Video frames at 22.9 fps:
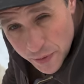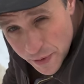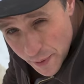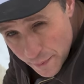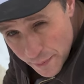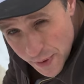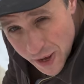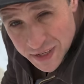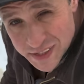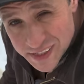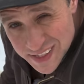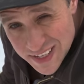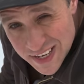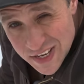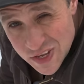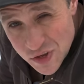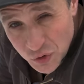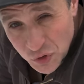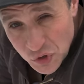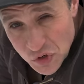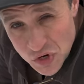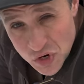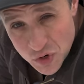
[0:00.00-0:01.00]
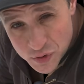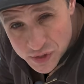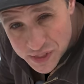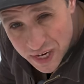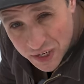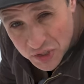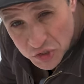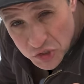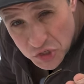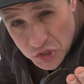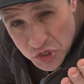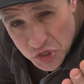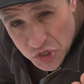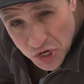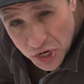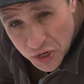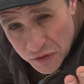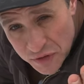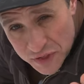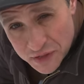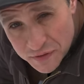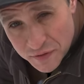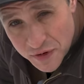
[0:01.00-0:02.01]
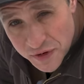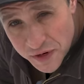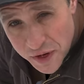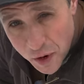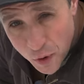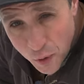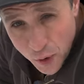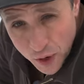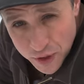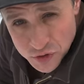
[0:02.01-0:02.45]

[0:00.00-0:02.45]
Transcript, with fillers: the best thing you can do is actually share this video